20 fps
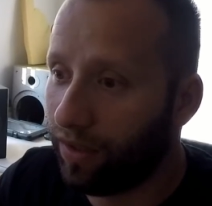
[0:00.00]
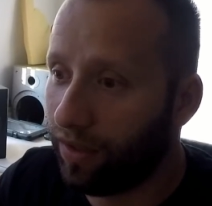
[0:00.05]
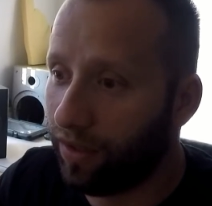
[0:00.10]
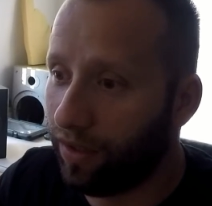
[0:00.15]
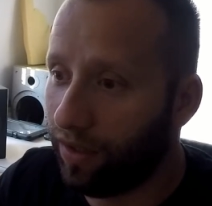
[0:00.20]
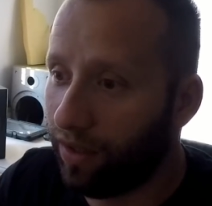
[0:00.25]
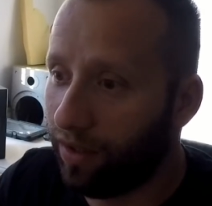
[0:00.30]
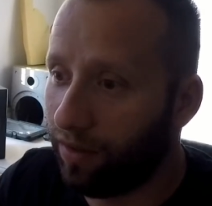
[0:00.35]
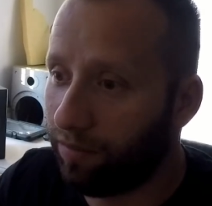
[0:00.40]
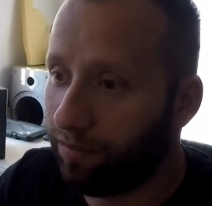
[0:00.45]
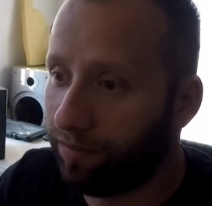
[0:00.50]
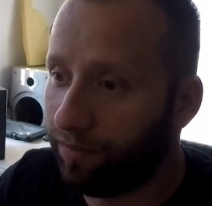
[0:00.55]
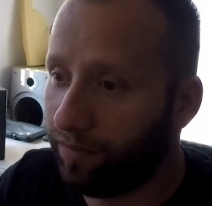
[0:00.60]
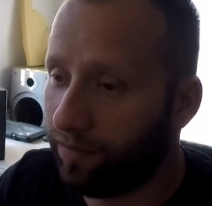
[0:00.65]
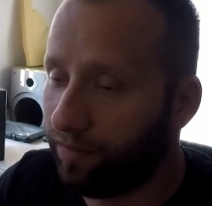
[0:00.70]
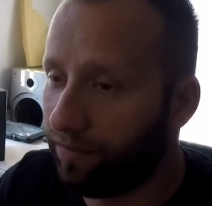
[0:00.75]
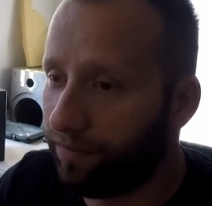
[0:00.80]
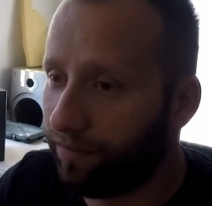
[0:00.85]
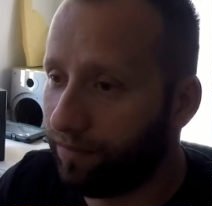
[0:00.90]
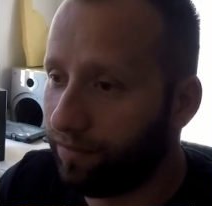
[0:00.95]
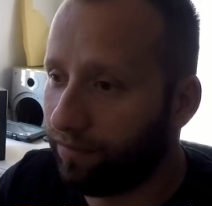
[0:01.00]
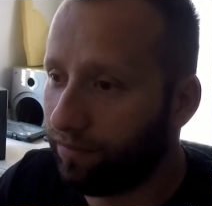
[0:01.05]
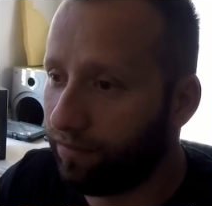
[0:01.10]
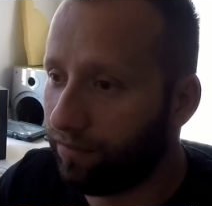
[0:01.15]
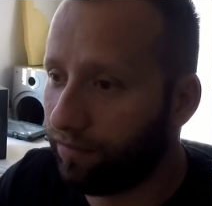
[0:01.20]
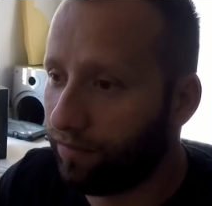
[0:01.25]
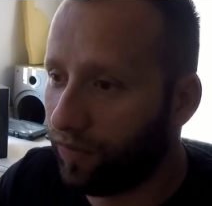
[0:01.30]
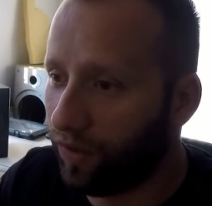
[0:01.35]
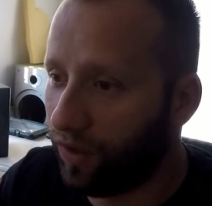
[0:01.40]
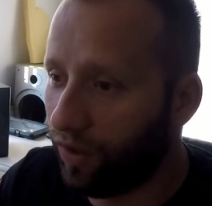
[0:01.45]

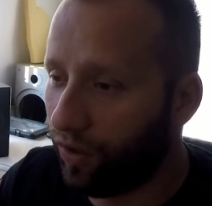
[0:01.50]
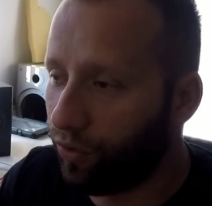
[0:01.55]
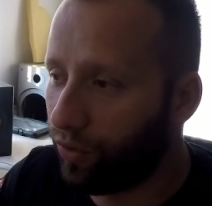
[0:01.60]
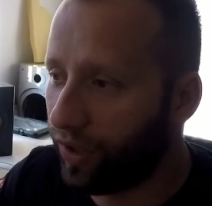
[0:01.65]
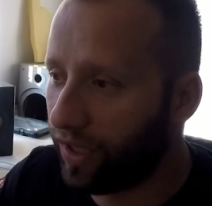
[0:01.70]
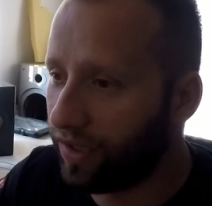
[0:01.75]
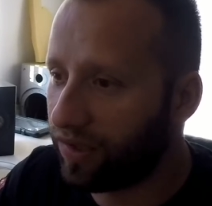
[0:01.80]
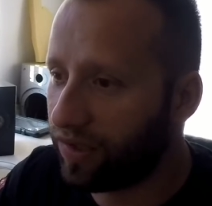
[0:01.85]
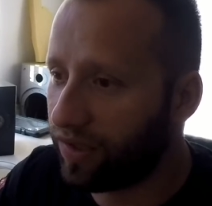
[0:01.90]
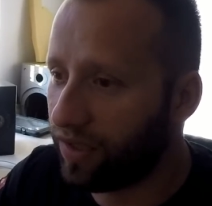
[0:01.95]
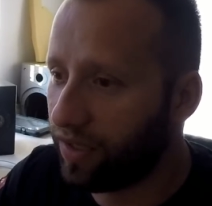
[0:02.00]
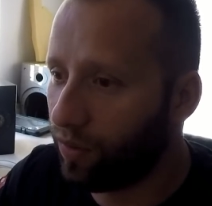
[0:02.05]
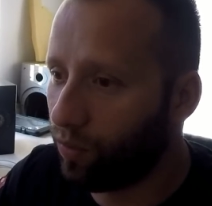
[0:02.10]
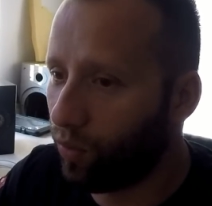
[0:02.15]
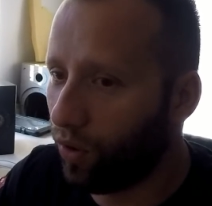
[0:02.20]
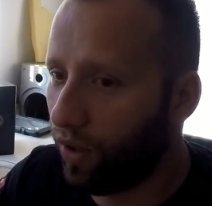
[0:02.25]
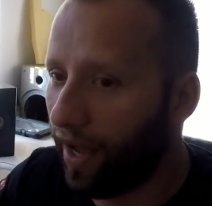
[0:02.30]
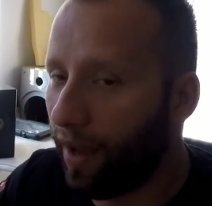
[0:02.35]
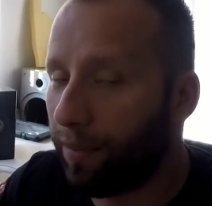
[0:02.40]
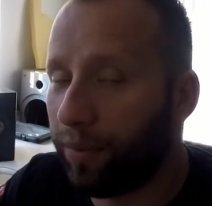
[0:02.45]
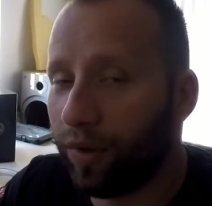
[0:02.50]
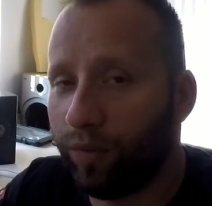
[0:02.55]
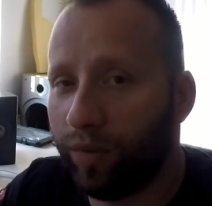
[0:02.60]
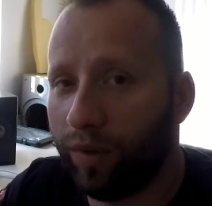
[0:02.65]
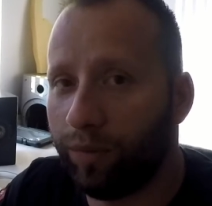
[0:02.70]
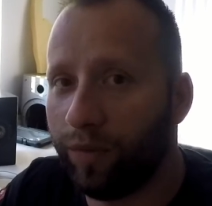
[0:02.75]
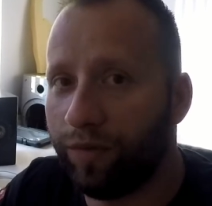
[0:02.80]
you know, you can see what happened when we